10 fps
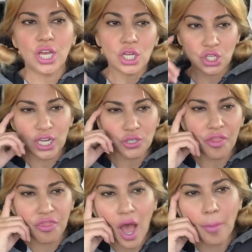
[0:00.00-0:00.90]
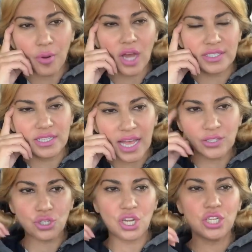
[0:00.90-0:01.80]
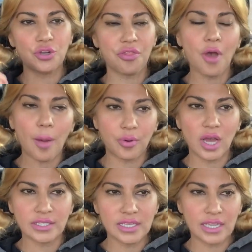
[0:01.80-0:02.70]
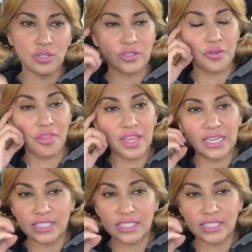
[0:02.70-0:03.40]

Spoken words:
Change your thought process. As you change your thought process and you start thinking